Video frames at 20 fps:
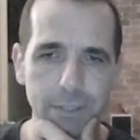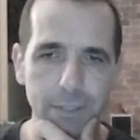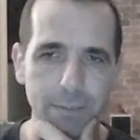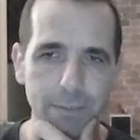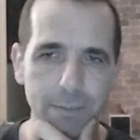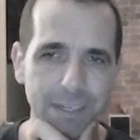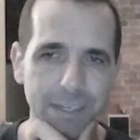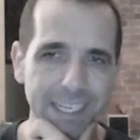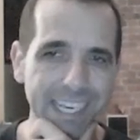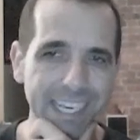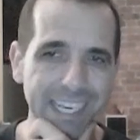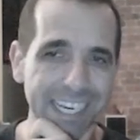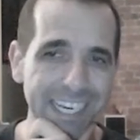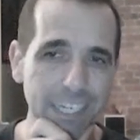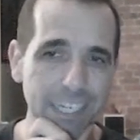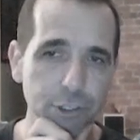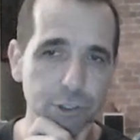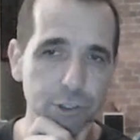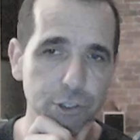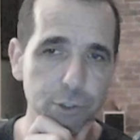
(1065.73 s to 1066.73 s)
Apparently, king
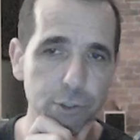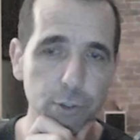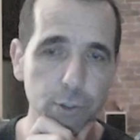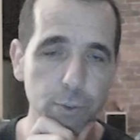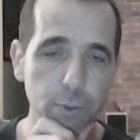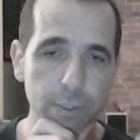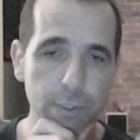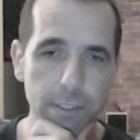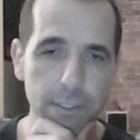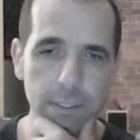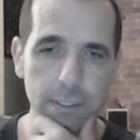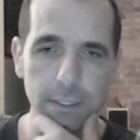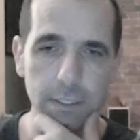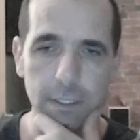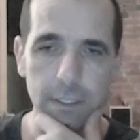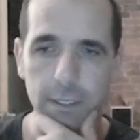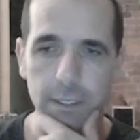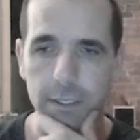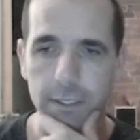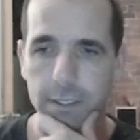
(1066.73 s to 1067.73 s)
h2
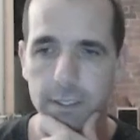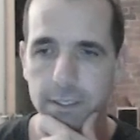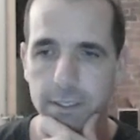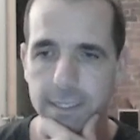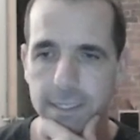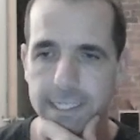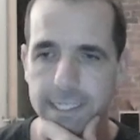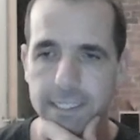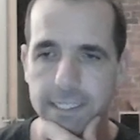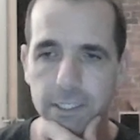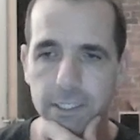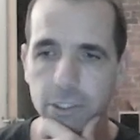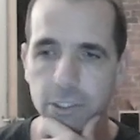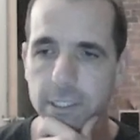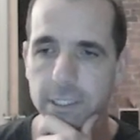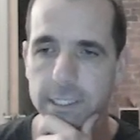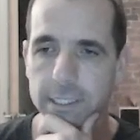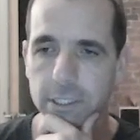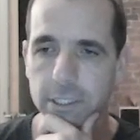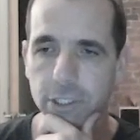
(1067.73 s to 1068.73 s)

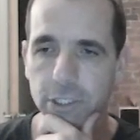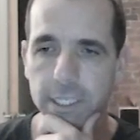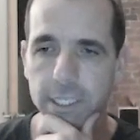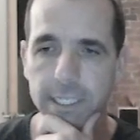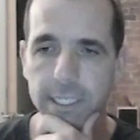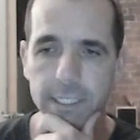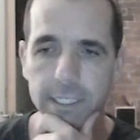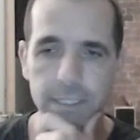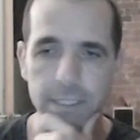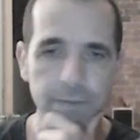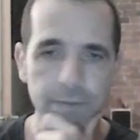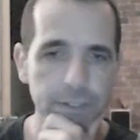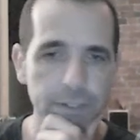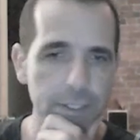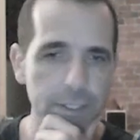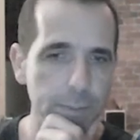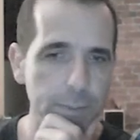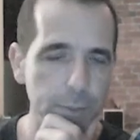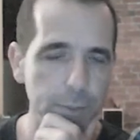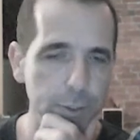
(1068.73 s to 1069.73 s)
is a genius
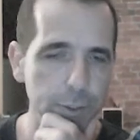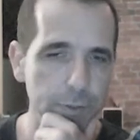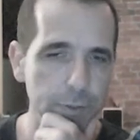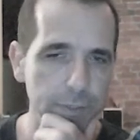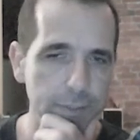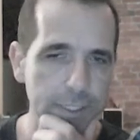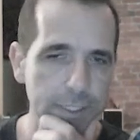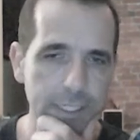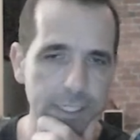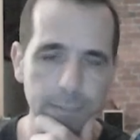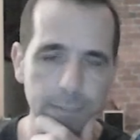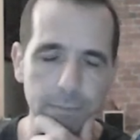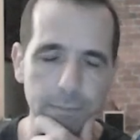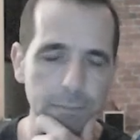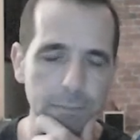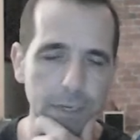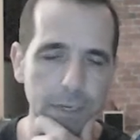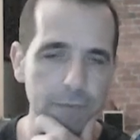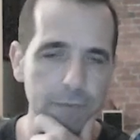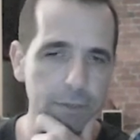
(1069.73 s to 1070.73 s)
first move in some
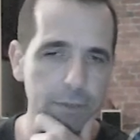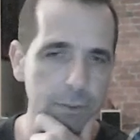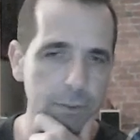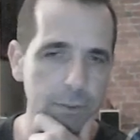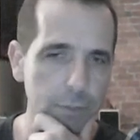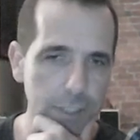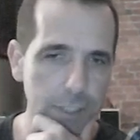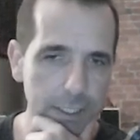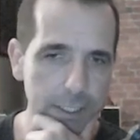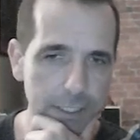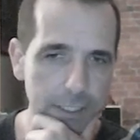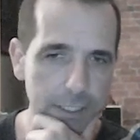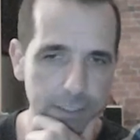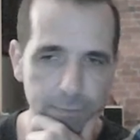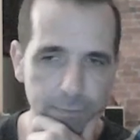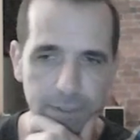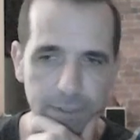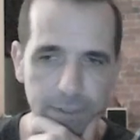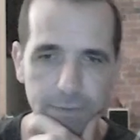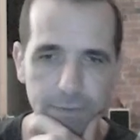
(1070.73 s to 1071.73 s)
other alternative
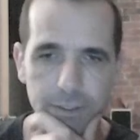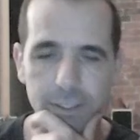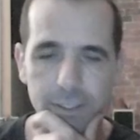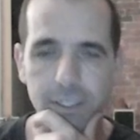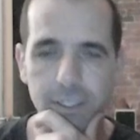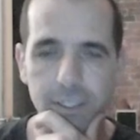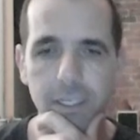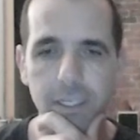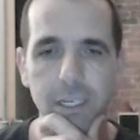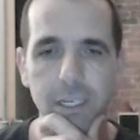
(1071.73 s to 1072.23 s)
method that,